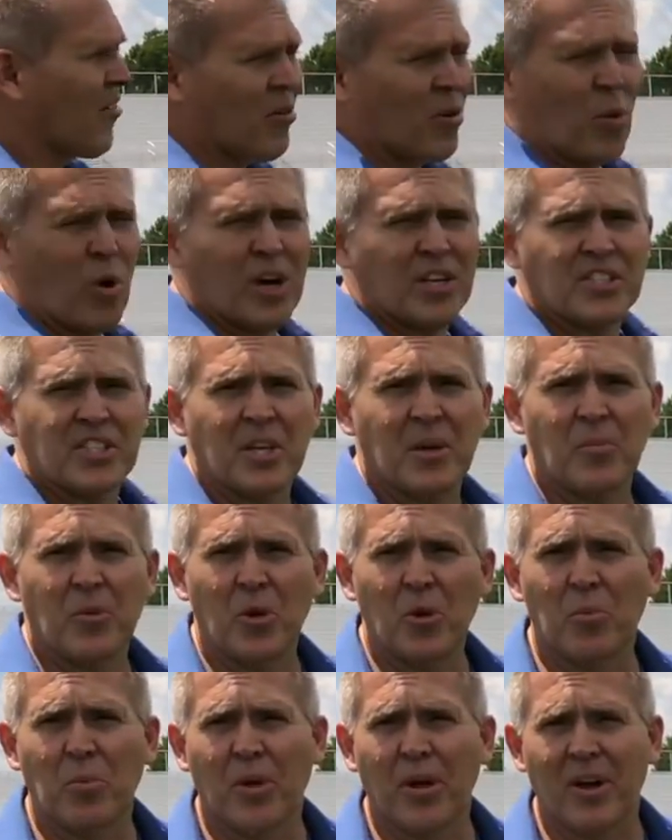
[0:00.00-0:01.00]
ever watch
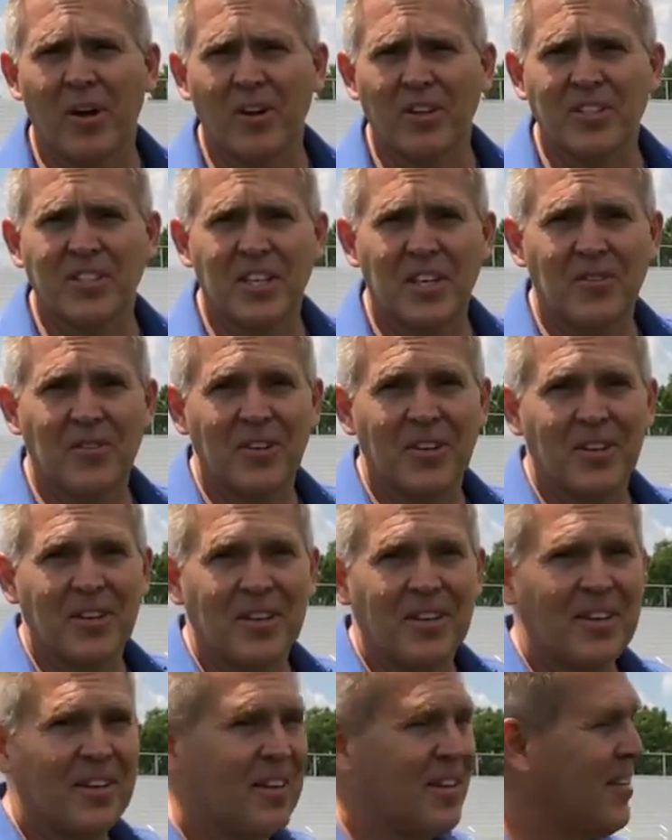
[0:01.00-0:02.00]
MU play on
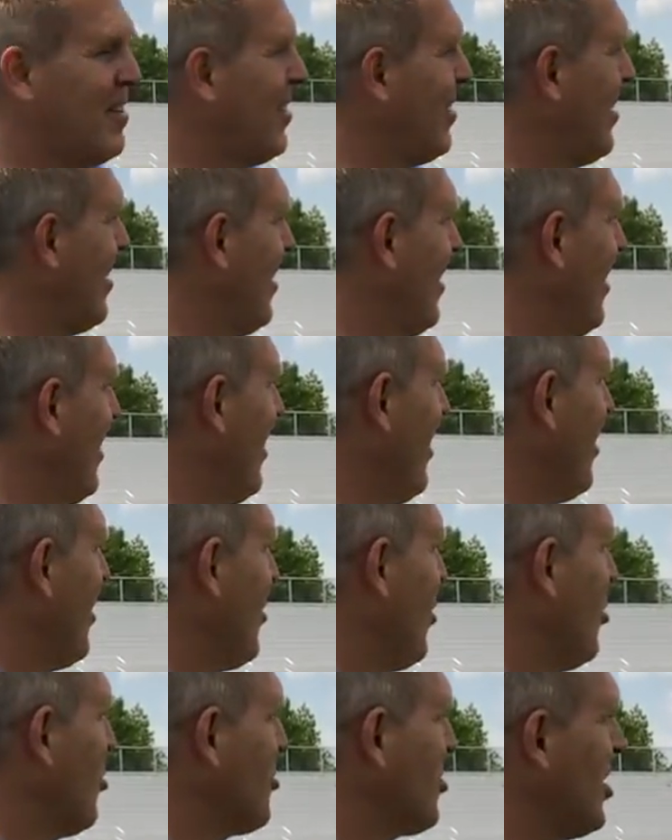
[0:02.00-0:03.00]
TV,
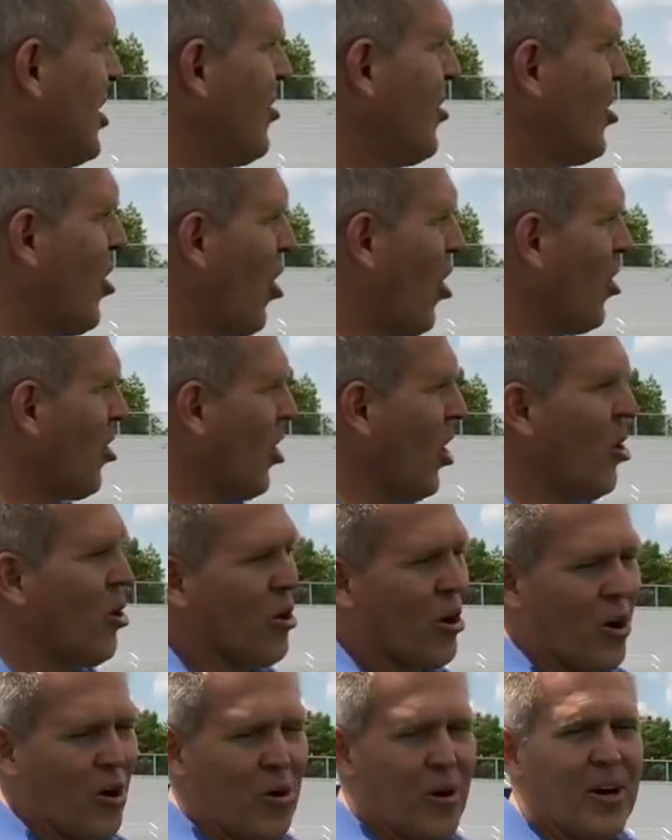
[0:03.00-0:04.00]
you'll see that our
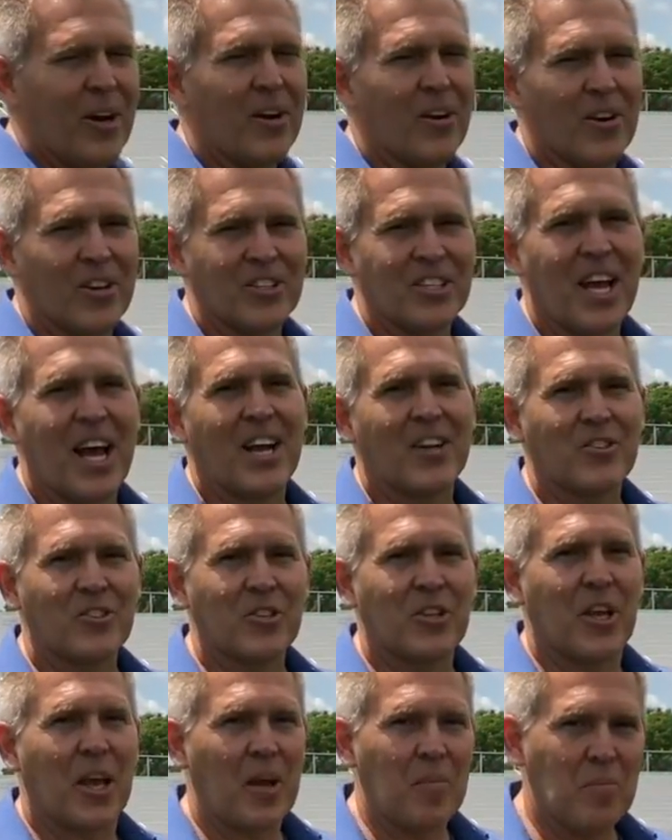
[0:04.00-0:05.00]
logo here is
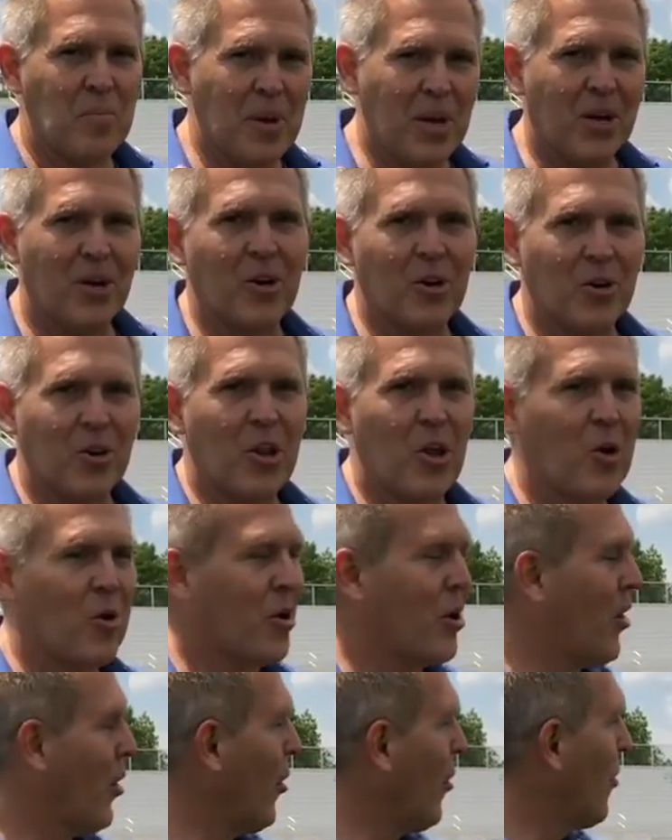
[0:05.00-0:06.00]
actually a bigger
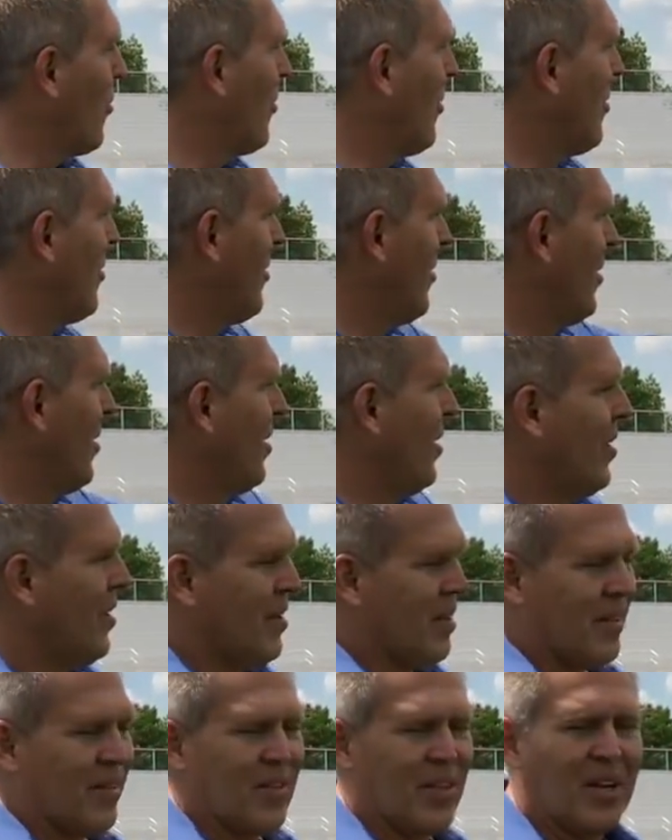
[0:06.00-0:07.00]
logo
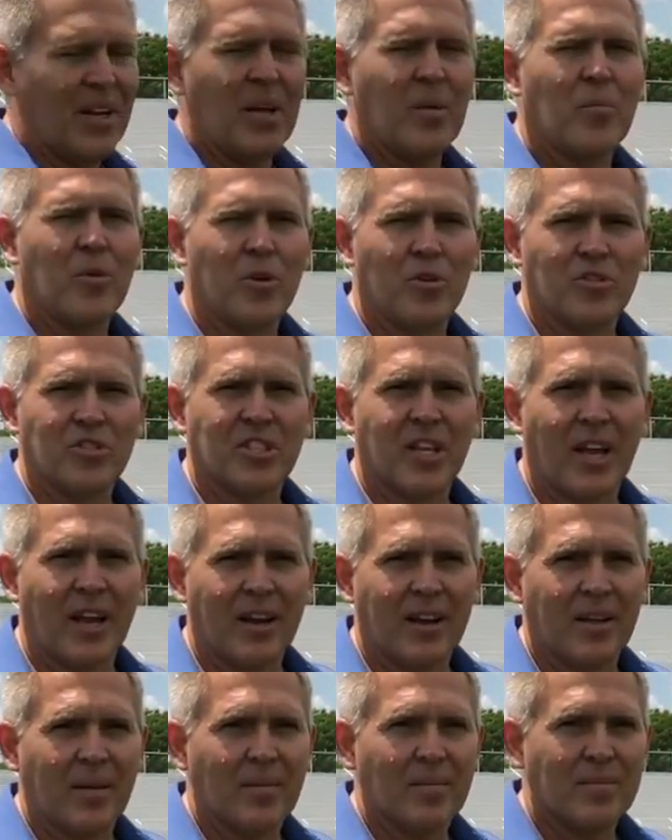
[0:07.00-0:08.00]
than MU
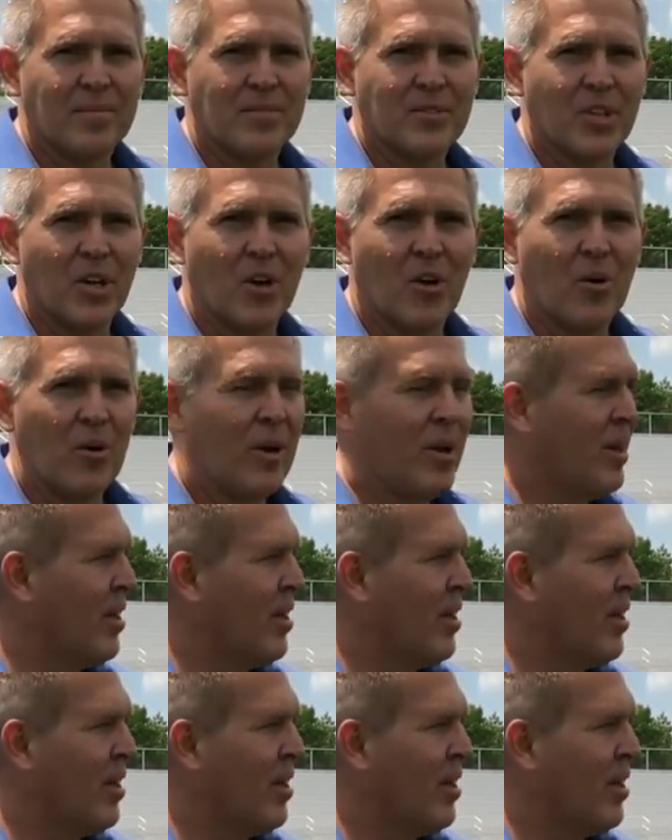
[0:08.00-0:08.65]
Stadium. So